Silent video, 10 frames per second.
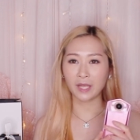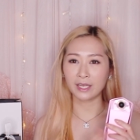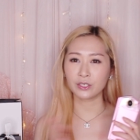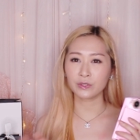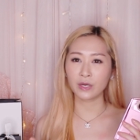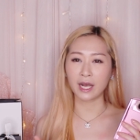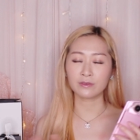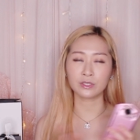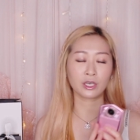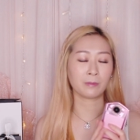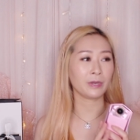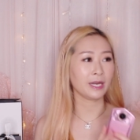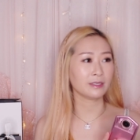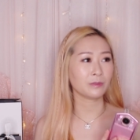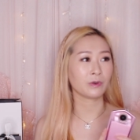I don't know how to
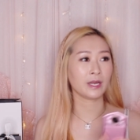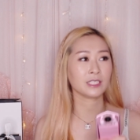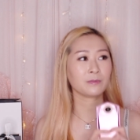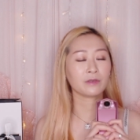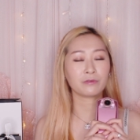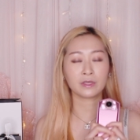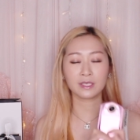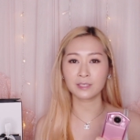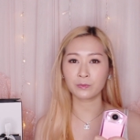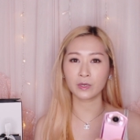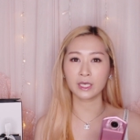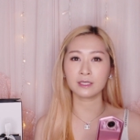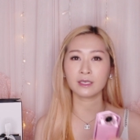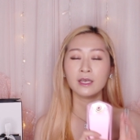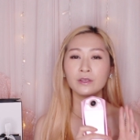compare the price, but for this
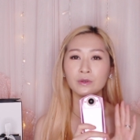price,